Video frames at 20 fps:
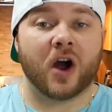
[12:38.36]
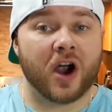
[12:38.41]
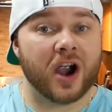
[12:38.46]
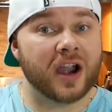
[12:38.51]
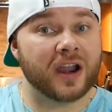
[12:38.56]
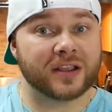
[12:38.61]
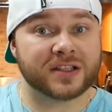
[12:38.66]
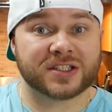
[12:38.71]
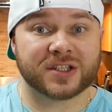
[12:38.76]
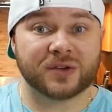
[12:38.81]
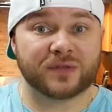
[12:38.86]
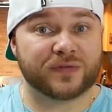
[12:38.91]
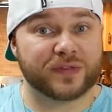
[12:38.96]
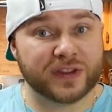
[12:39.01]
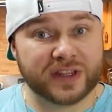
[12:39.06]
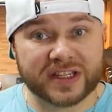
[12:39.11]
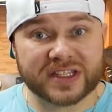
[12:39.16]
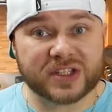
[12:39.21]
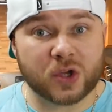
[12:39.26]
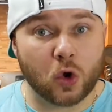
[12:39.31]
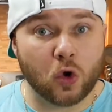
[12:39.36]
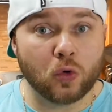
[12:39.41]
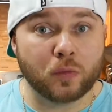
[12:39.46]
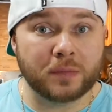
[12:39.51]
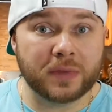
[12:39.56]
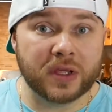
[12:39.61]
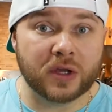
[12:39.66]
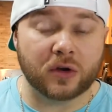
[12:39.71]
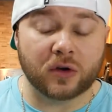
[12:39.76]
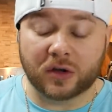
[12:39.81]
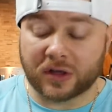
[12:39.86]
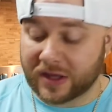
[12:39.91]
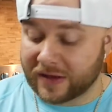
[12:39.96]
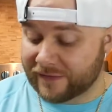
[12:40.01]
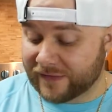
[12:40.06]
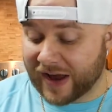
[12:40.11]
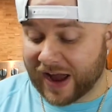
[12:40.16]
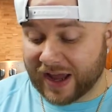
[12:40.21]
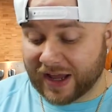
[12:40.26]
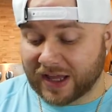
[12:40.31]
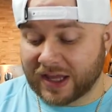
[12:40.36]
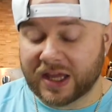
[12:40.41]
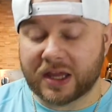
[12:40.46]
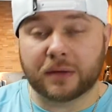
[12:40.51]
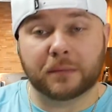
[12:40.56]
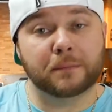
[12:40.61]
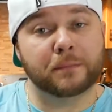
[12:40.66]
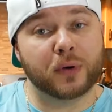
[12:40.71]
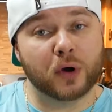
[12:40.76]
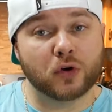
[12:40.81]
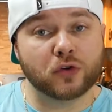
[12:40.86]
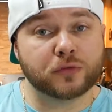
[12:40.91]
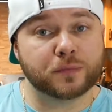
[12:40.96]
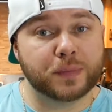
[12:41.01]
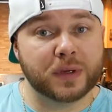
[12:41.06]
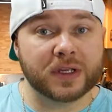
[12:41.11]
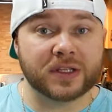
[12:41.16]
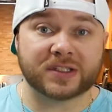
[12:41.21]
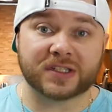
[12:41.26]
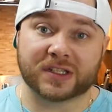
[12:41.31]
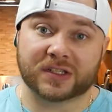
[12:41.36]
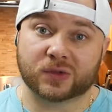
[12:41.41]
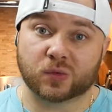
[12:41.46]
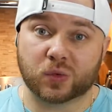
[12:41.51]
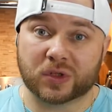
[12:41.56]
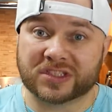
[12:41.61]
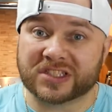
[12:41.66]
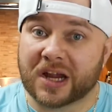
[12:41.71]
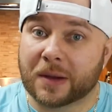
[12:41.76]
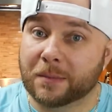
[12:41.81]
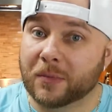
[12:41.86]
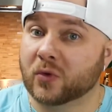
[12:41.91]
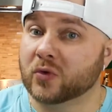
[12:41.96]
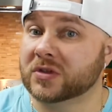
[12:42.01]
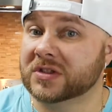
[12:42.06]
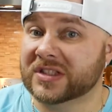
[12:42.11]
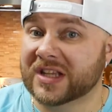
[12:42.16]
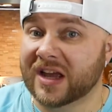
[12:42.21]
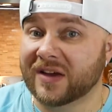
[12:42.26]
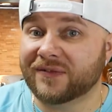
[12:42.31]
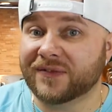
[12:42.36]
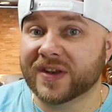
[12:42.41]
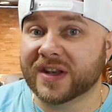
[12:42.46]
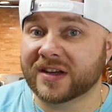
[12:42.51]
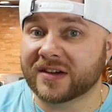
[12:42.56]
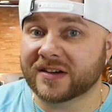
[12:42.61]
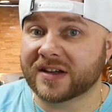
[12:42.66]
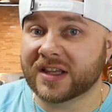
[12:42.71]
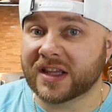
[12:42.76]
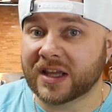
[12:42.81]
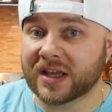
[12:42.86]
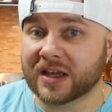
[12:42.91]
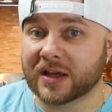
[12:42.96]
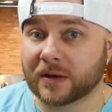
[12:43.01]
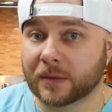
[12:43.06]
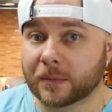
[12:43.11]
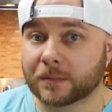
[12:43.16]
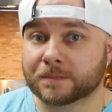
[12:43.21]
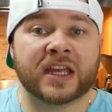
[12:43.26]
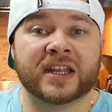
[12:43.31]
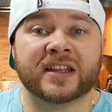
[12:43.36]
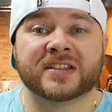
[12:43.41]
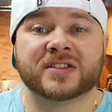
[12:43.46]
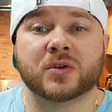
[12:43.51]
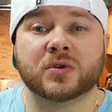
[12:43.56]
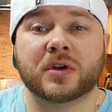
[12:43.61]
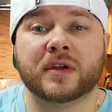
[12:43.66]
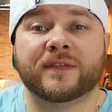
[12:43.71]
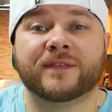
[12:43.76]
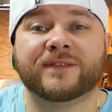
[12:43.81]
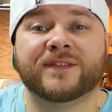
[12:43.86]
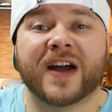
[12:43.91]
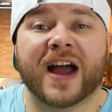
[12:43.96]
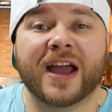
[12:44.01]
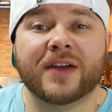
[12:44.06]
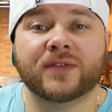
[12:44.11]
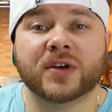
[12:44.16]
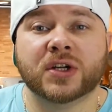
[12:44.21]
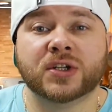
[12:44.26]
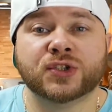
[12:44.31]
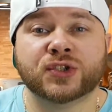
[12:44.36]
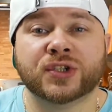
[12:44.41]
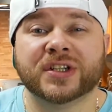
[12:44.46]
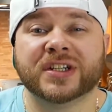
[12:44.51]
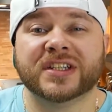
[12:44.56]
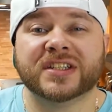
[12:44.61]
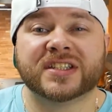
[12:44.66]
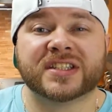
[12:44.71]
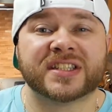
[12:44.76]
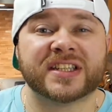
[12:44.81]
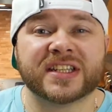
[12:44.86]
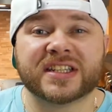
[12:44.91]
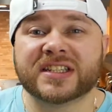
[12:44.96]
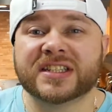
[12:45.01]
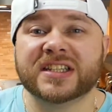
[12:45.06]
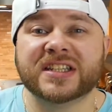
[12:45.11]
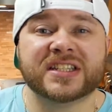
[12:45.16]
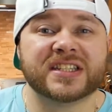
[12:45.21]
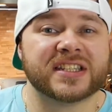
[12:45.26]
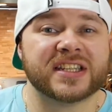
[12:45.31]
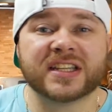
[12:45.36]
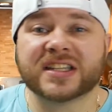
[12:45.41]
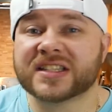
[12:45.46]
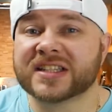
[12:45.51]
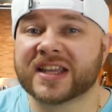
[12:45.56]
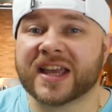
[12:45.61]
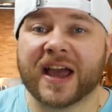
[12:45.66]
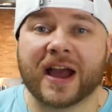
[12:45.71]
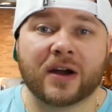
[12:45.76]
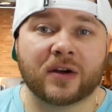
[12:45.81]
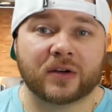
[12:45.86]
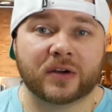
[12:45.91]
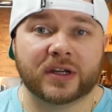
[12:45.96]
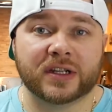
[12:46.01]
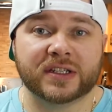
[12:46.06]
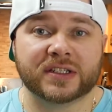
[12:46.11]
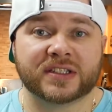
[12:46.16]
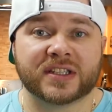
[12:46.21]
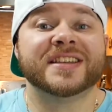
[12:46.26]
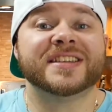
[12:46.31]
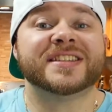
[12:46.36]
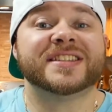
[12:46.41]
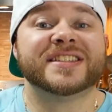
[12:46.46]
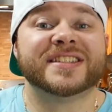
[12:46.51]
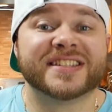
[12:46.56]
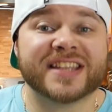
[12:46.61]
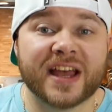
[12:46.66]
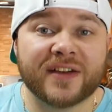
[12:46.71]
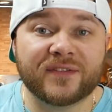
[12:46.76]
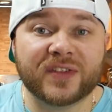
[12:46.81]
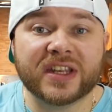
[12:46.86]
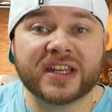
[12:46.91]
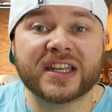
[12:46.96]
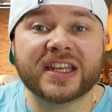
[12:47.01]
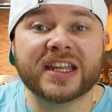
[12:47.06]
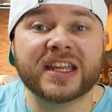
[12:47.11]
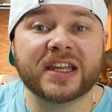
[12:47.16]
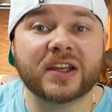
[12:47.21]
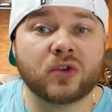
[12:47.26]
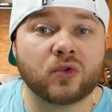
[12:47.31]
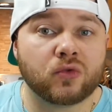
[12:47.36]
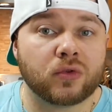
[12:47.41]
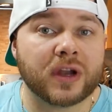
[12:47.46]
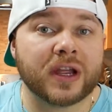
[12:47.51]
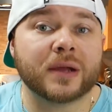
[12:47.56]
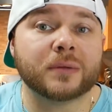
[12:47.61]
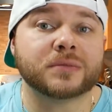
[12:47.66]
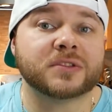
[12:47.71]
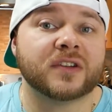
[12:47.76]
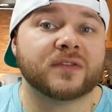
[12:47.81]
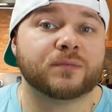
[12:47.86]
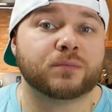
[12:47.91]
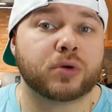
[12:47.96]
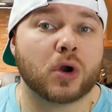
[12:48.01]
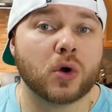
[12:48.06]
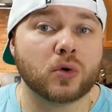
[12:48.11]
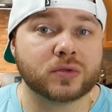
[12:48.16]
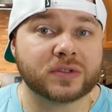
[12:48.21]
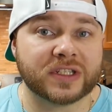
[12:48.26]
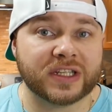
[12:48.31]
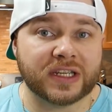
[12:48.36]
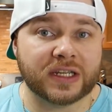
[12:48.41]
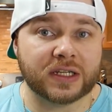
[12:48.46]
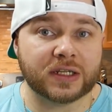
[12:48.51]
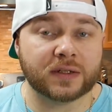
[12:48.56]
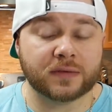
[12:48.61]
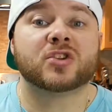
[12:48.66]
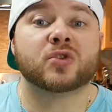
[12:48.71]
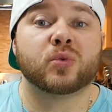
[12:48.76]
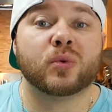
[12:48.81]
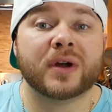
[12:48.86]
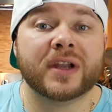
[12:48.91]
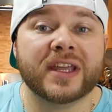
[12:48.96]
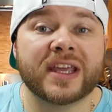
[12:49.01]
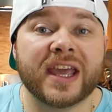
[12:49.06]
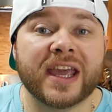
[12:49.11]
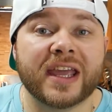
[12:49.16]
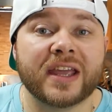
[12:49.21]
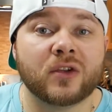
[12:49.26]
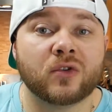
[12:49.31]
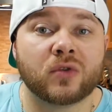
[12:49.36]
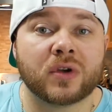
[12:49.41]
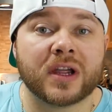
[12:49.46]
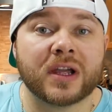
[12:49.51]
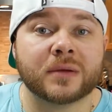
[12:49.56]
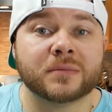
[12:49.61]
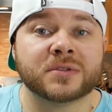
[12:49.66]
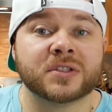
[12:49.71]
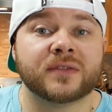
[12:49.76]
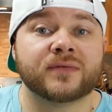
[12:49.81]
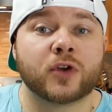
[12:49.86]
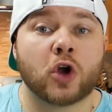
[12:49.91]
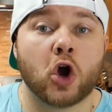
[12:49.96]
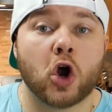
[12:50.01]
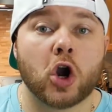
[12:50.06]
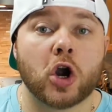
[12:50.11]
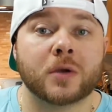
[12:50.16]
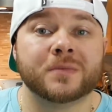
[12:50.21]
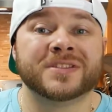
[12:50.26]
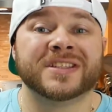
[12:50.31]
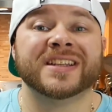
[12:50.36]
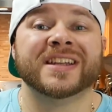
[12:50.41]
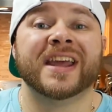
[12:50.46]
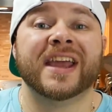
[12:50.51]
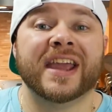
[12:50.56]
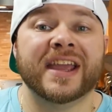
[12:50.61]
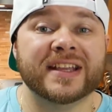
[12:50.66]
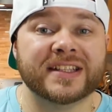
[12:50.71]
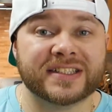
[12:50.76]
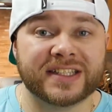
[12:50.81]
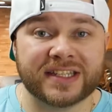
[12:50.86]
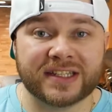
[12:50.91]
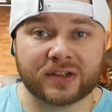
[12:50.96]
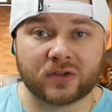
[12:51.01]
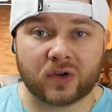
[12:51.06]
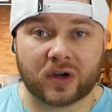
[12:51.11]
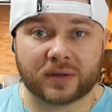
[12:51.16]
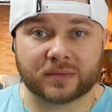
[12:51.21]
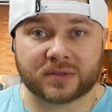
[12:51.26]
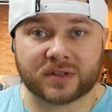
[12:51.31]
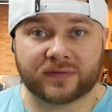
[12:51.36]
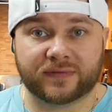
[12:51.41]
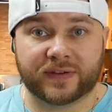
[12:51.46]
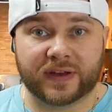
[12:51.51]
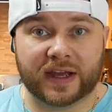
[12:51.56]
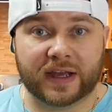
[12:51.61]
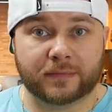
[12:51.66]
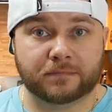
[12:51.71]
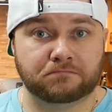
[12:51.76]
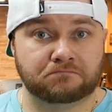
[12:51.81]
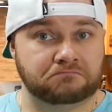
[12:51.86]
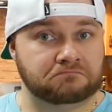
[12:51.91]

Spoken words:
Alright, so for this whole meal, if I eat both pizzas, which I most definitely am, it is only 566 calories, 70 grams of protein, 28 grams of carbs, and 18 grams of fat.